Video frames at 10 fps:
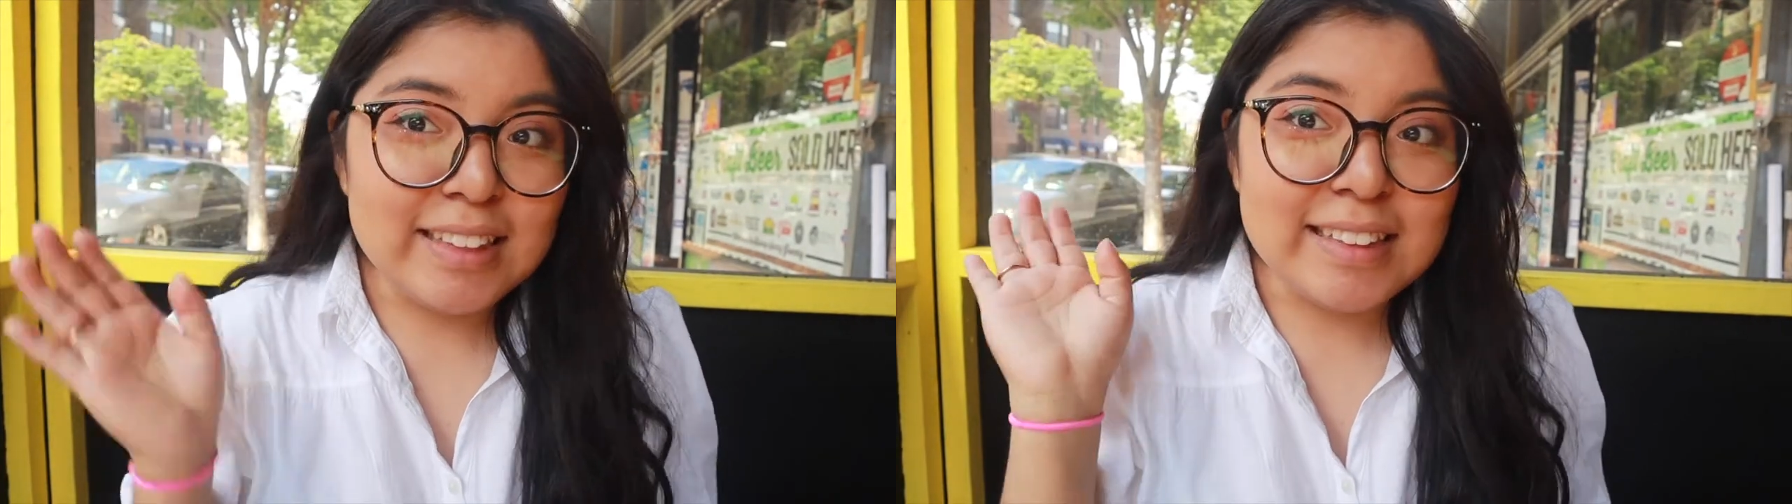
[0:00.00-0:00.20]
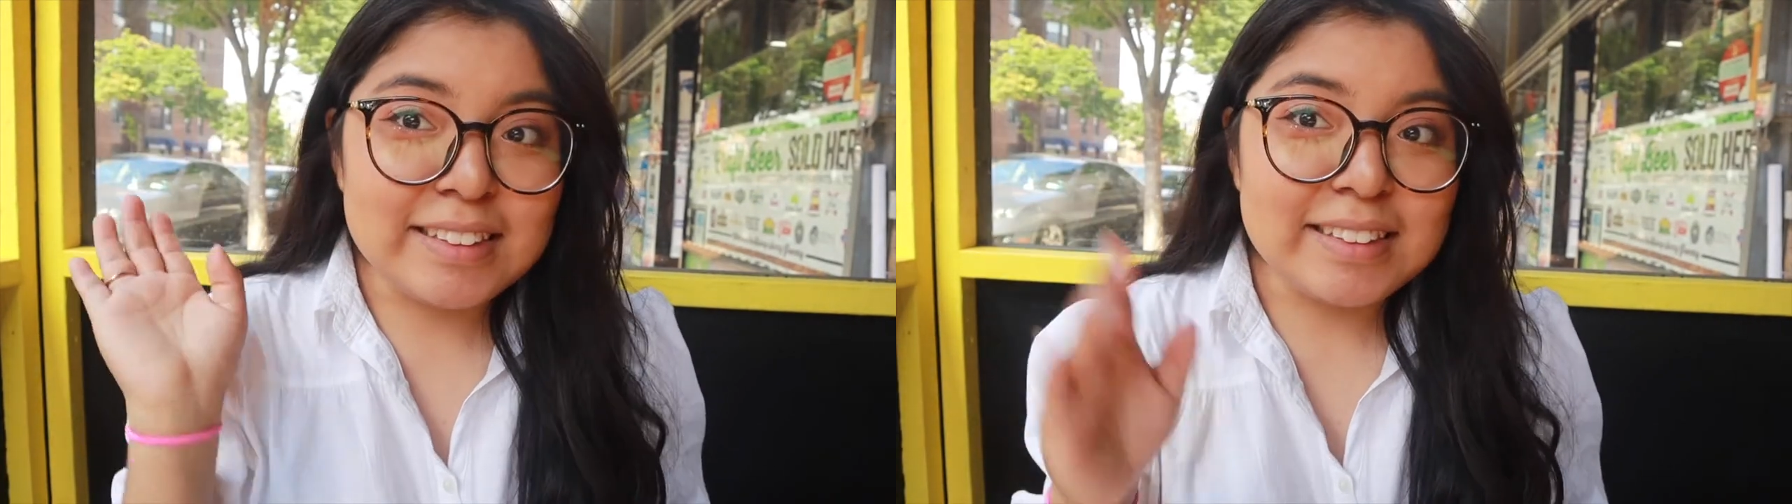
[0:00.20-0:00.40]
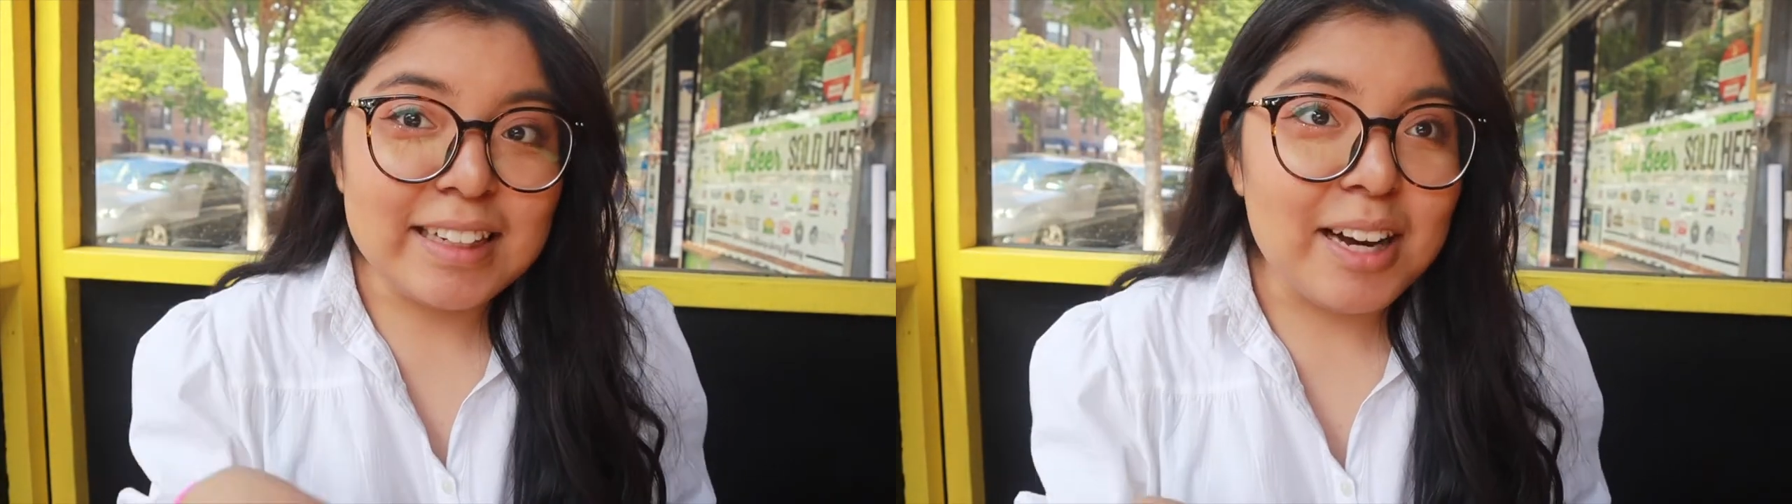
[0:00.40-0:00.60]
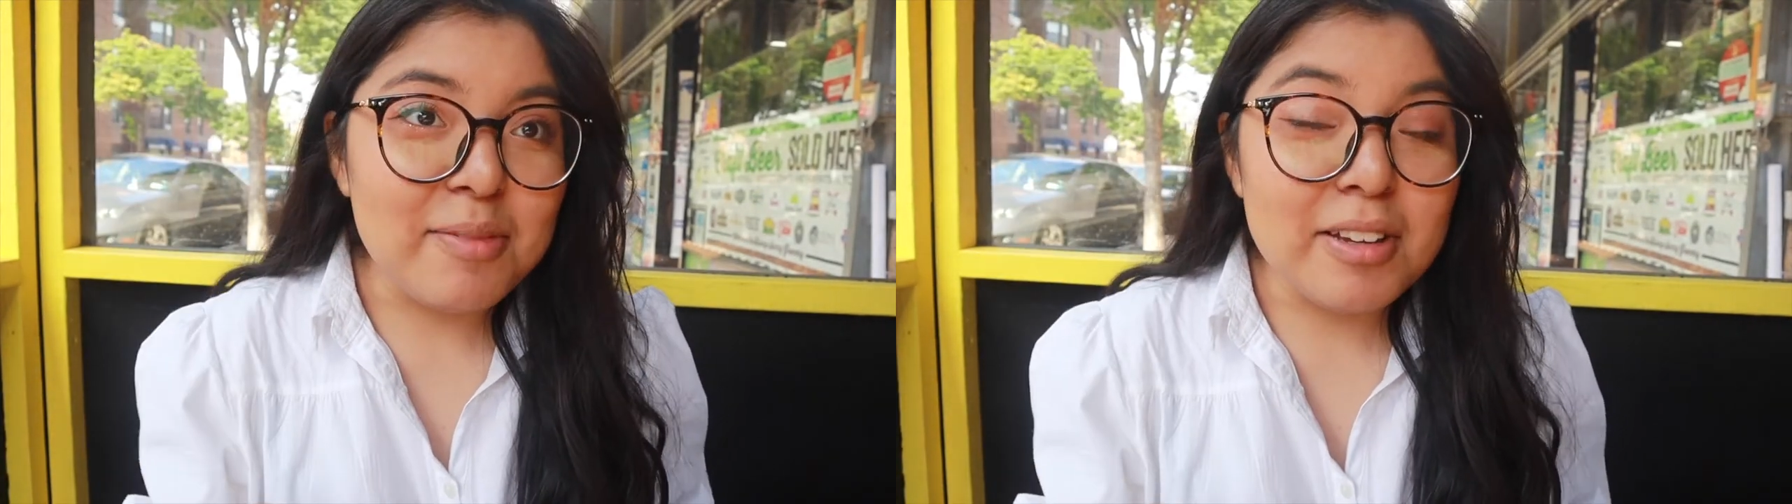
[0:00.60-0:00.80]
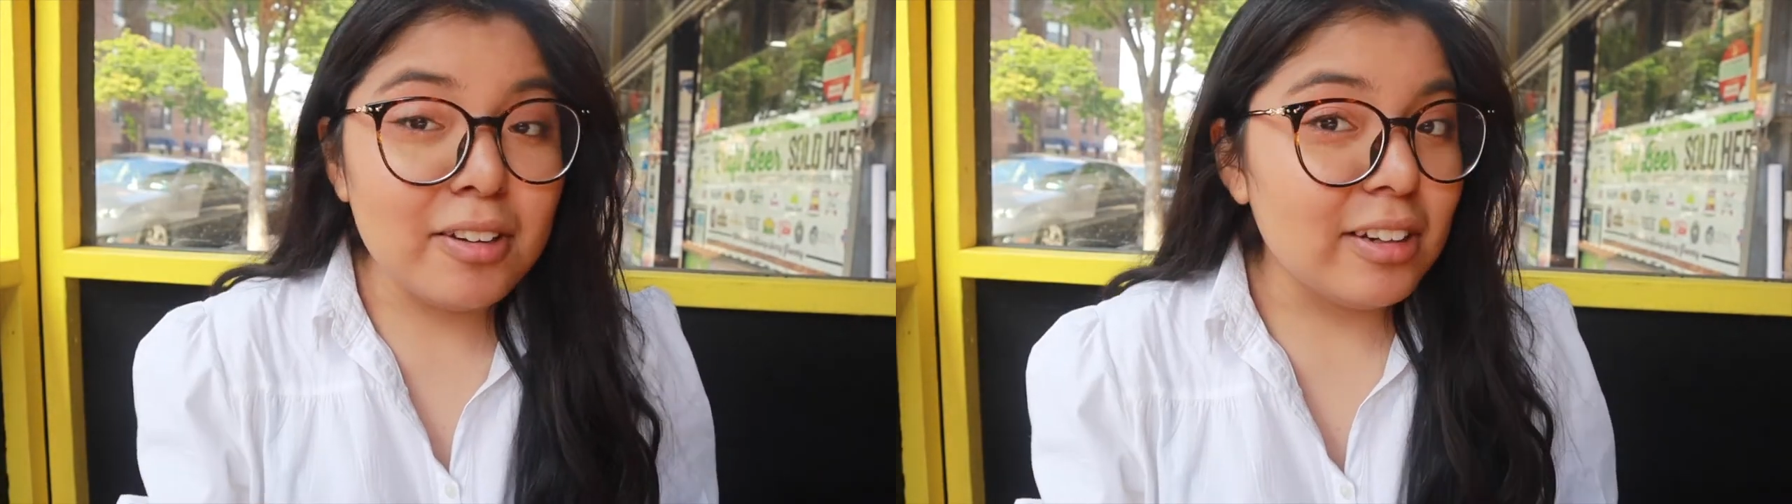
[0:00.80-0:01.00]
you guys
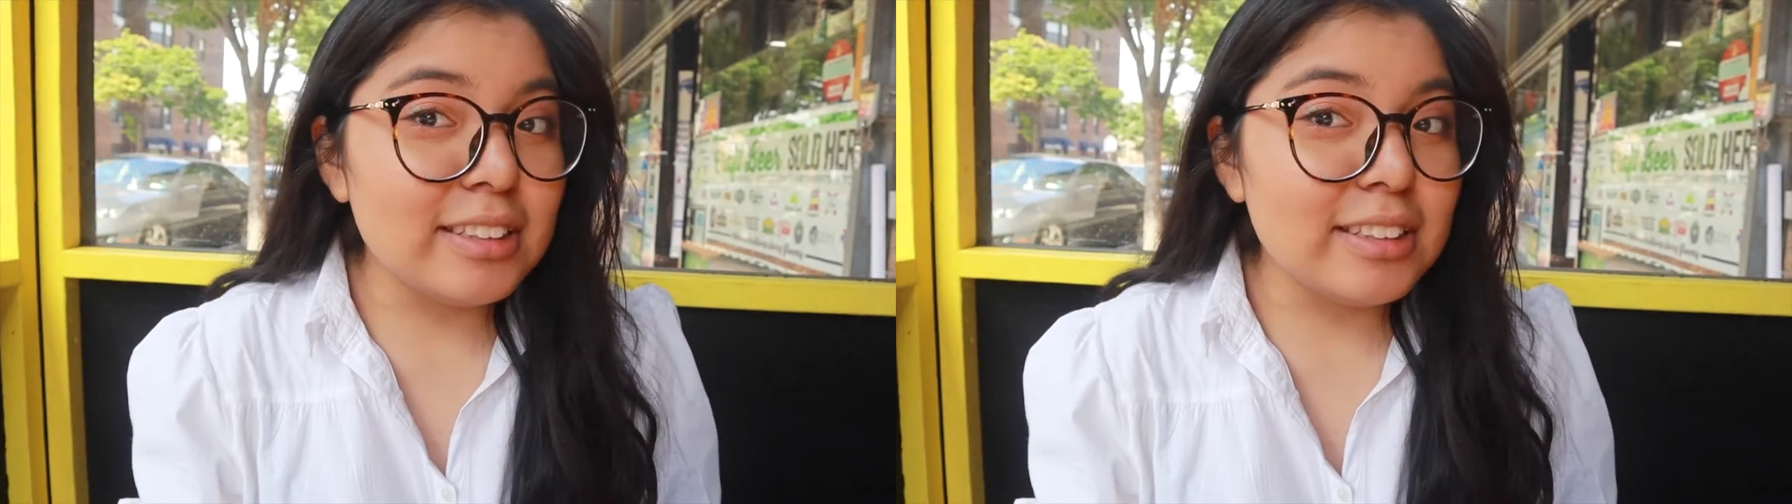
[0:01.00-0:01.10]
come here.